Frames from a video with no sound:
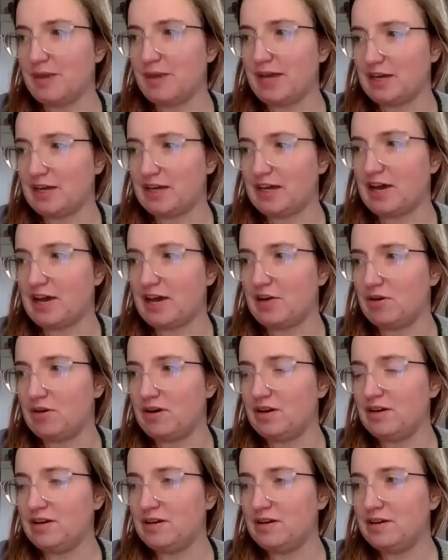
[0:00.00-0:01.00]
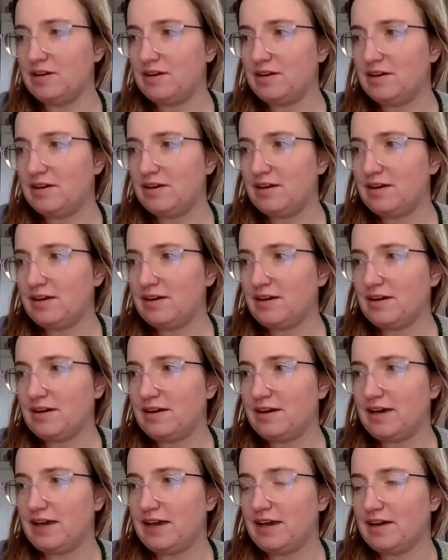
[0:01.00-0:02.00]
a bank account
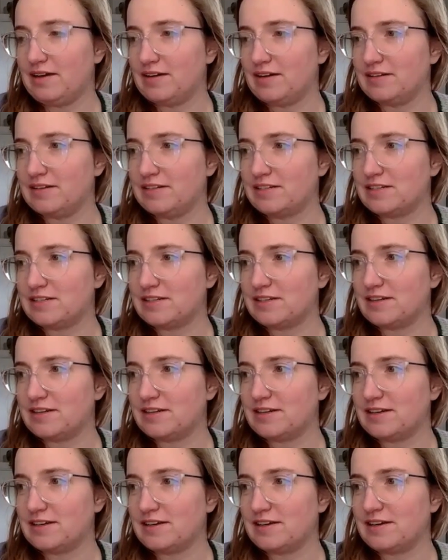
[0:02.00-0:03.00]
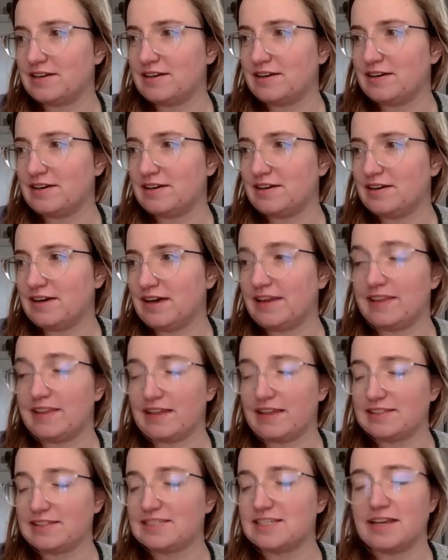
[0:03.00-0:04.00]
and at
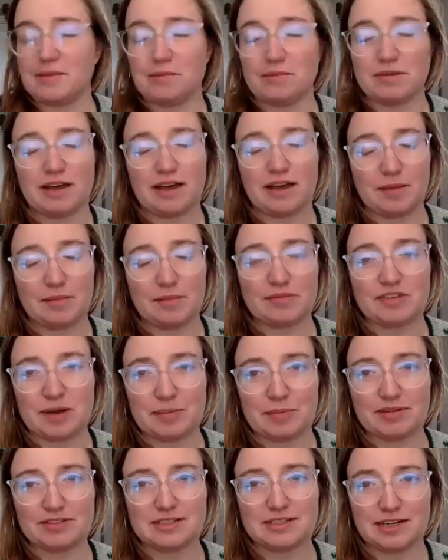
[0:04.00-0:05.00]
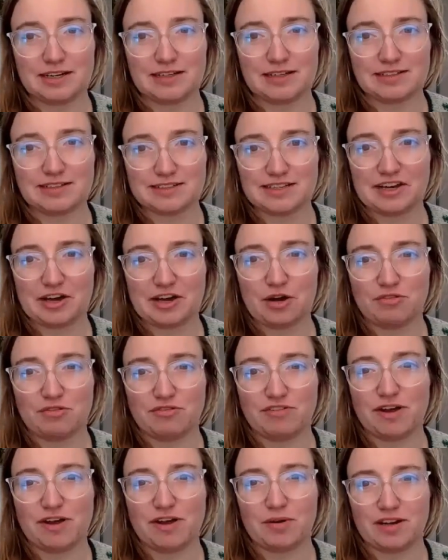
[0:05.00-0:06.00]
that same time simultaneously
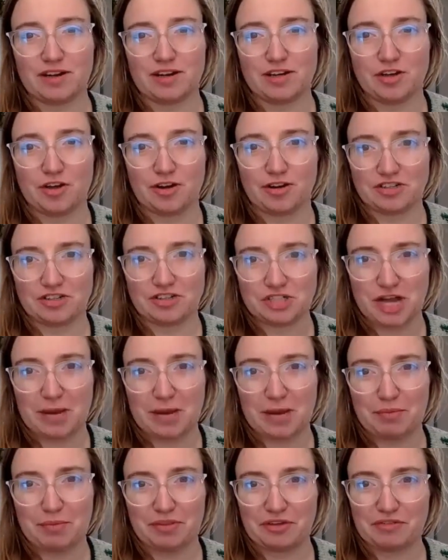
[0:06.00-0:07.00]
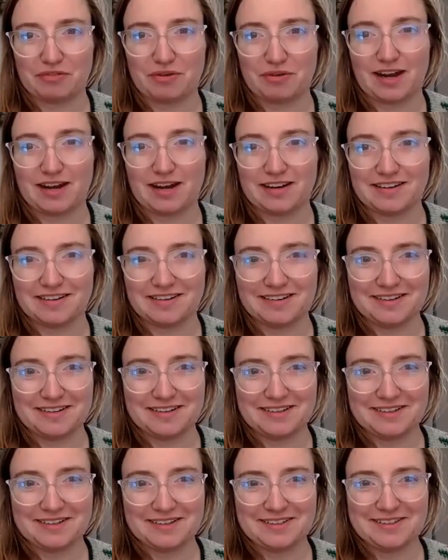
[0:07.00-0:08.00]
co-founded a yarn shop with a friend.
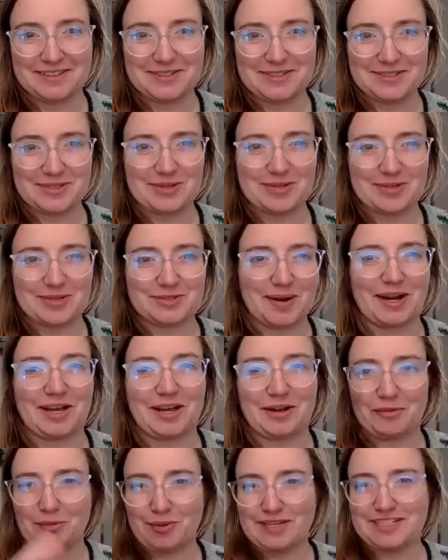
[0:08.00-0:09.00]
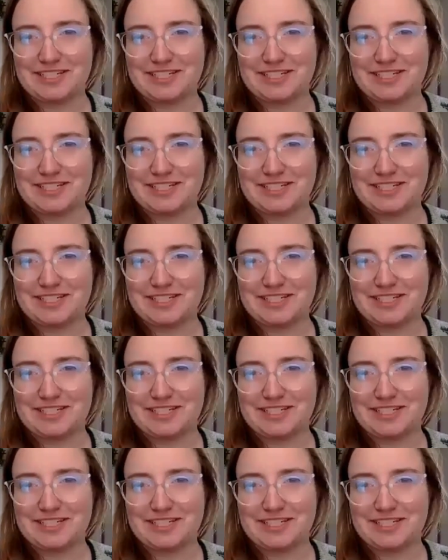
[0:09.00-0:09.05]
So I was running a